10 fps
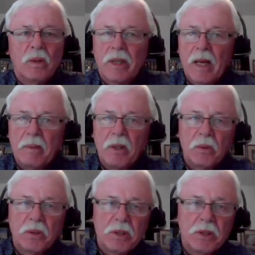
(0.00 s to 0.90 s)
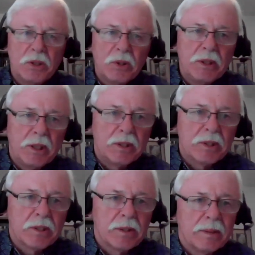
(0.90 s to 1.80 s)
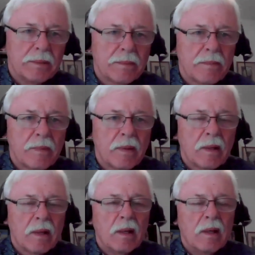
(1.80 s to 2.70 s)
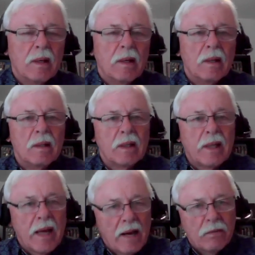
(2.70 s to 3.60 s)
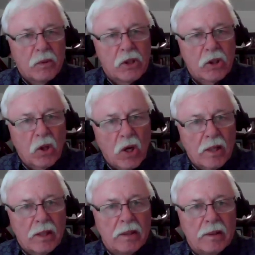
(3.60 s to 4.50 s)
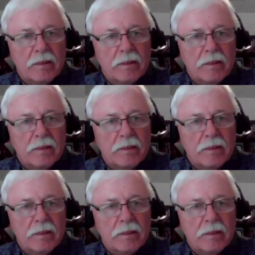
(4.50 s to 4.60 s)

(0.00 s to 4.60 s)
can't be older than 2 years. The calf was slaughtered.